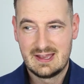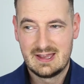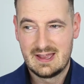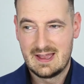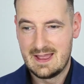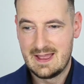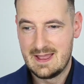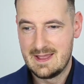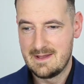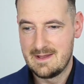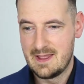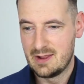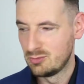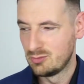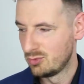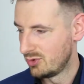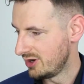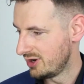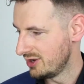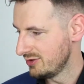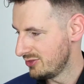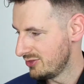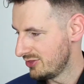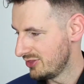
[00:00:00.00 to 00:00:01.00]
and
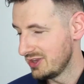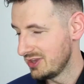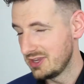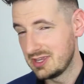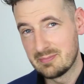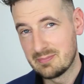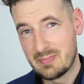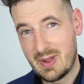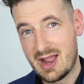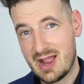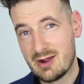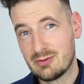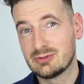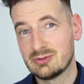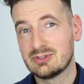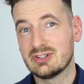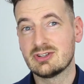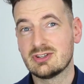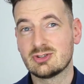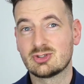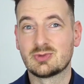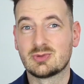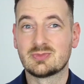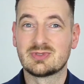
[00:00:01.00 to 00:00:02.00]
what I think about
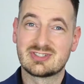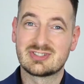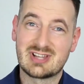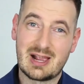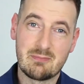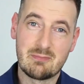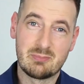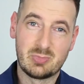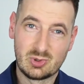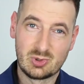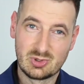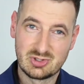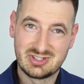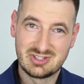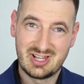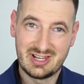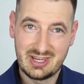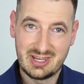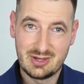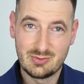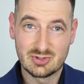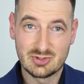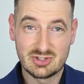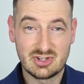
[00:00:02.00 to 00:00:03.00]
some samples that
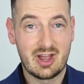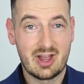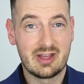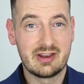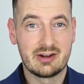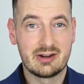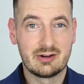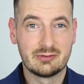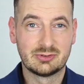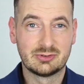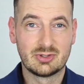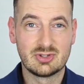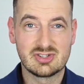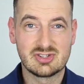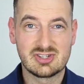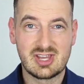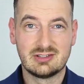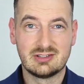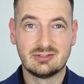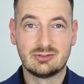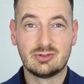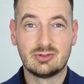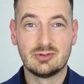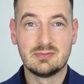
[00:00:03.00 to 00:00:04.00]
he was kind enough to
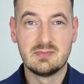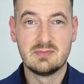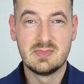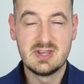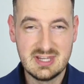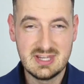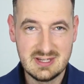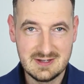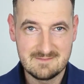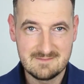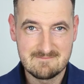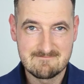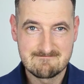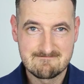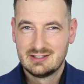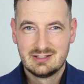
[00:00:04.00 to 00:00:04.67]
send to me.